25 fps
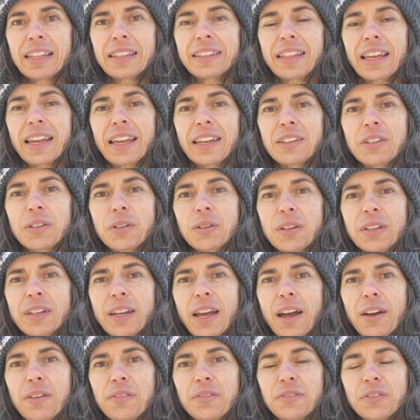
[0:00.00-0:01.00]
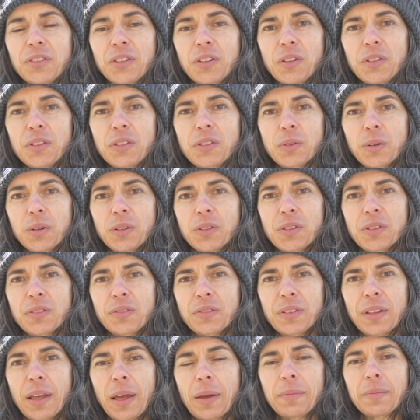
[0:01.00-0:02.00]
then you can have food sources
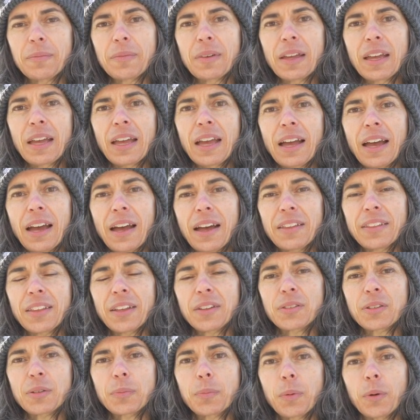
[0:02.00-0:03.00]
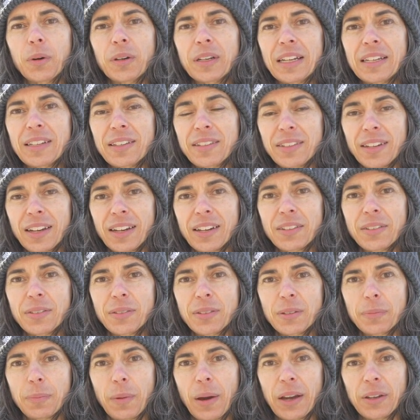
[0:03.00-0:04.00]
for them uh, that support insects and
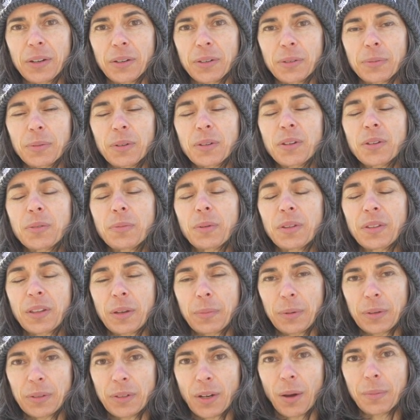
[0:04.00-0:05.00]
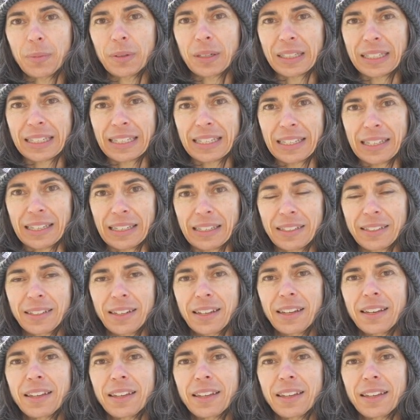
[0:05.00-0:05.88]
spiders, which is what they predominantly eat.